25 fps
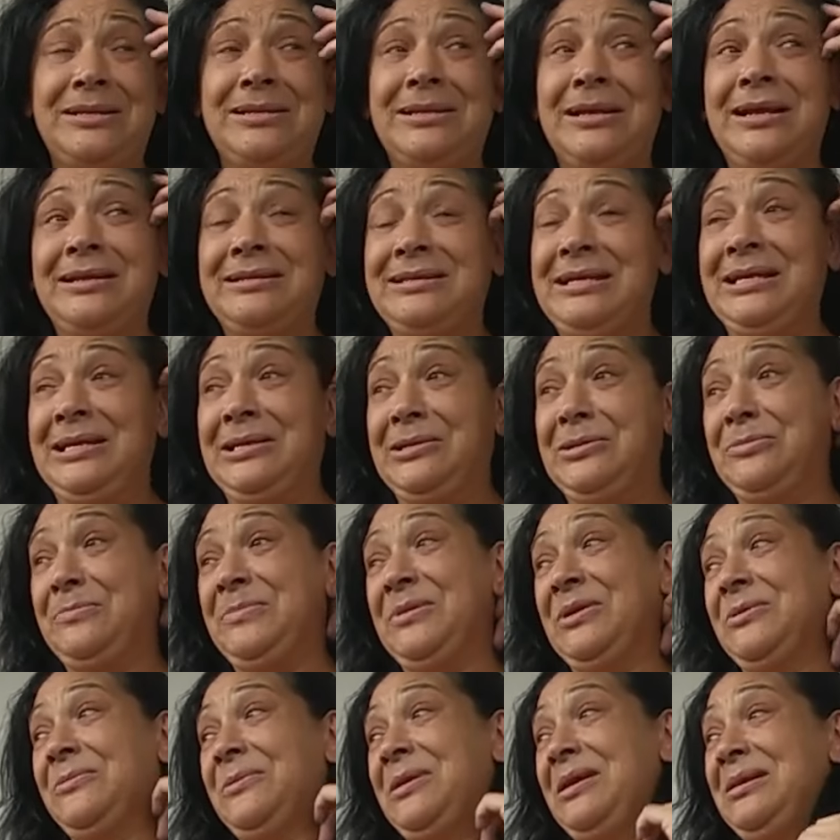I think it'll be
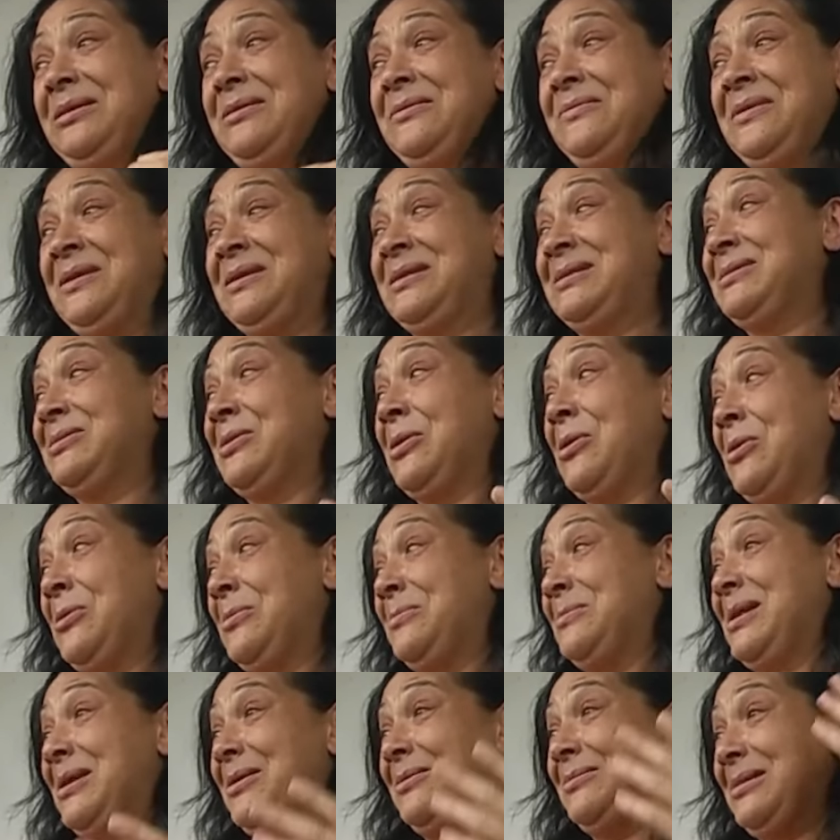alright if he just calm
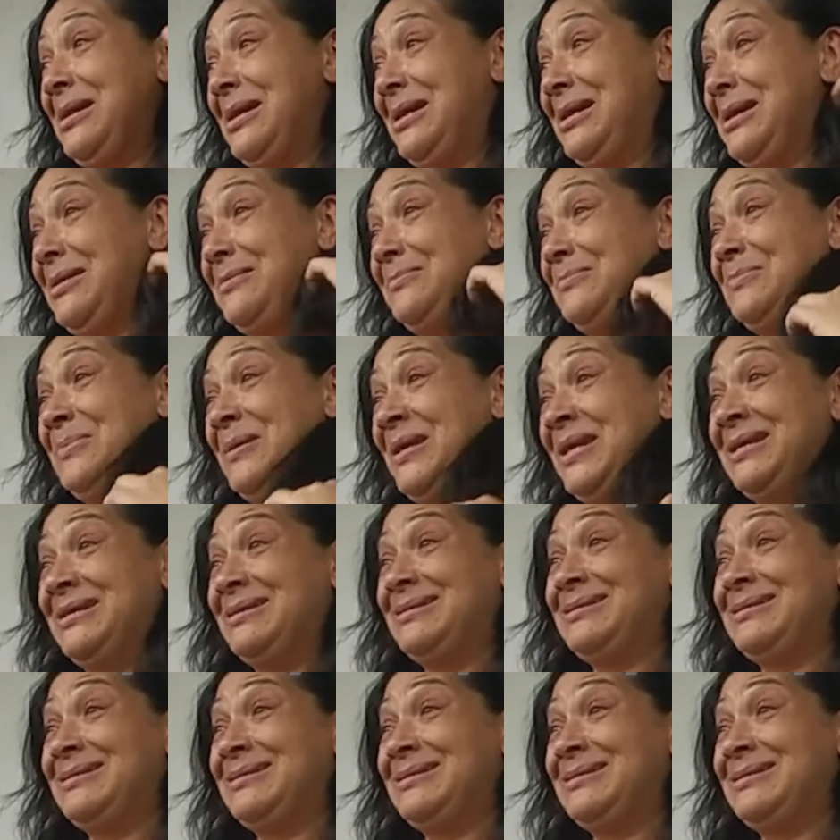down. Like, I'm pissed.